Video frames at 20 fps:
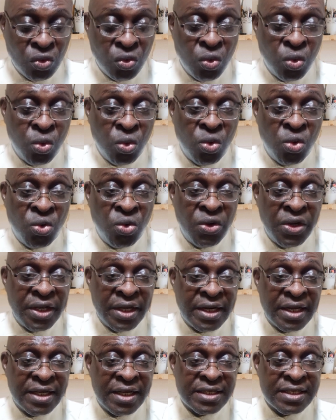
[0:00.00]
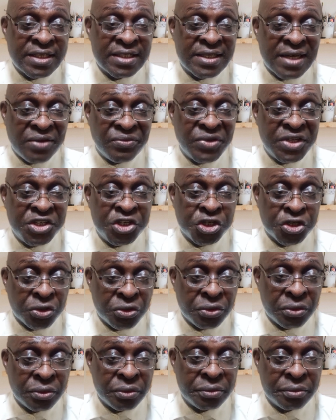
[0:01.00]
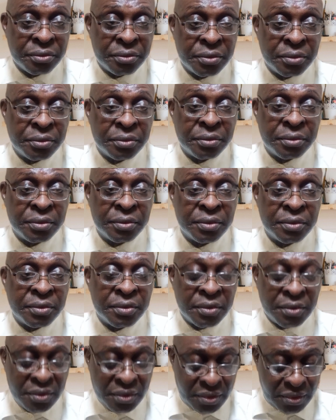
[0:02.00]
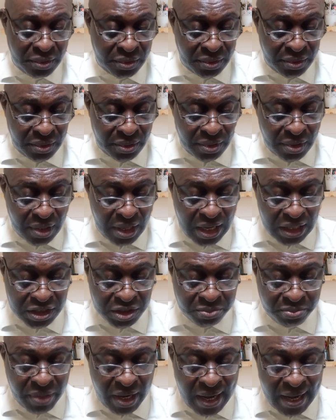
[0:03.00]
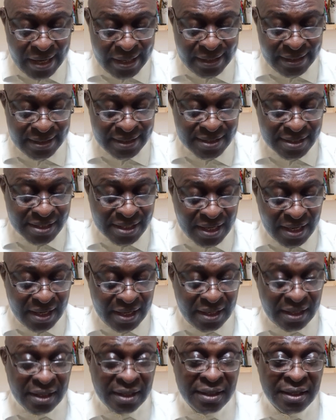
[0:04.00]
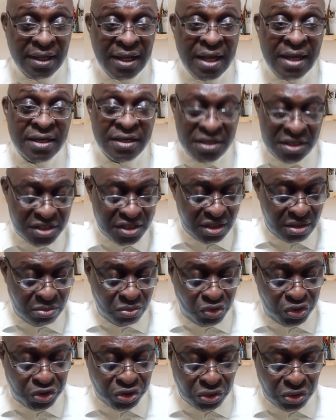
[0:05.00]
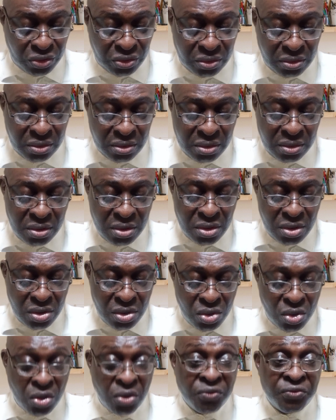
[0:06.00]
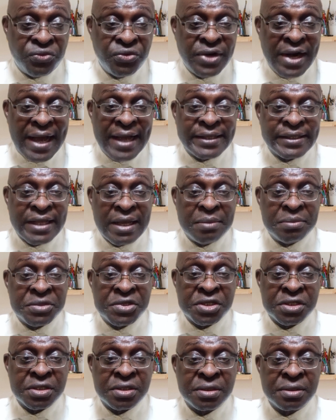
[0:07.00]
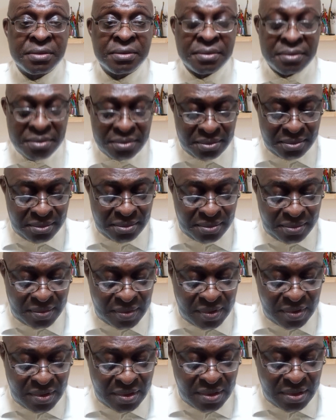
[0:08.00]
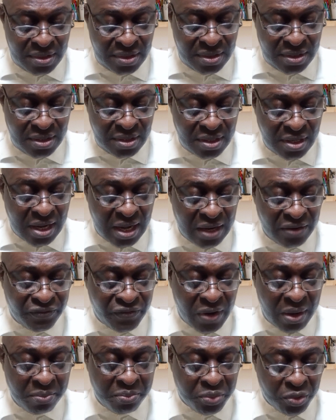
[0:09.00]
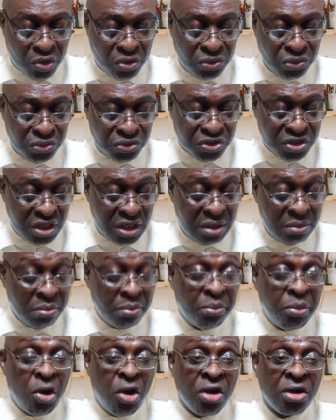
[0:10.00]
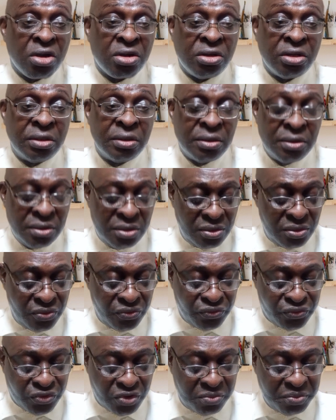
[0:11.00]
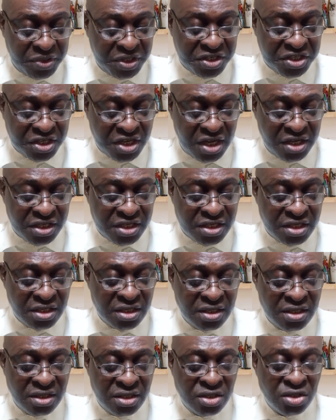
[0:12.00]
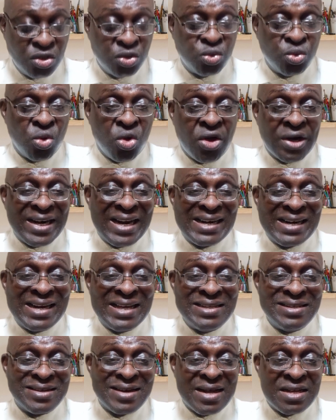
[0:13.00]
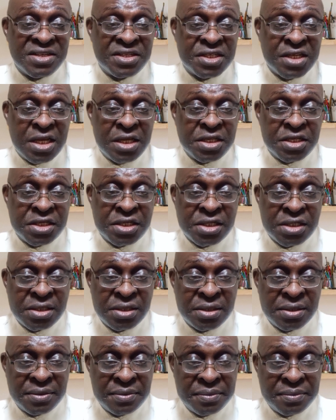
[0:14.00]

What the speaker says: who in his intervention has banned the sale and distribution of food items and farm produce in bulk from the state to other Nigerian states.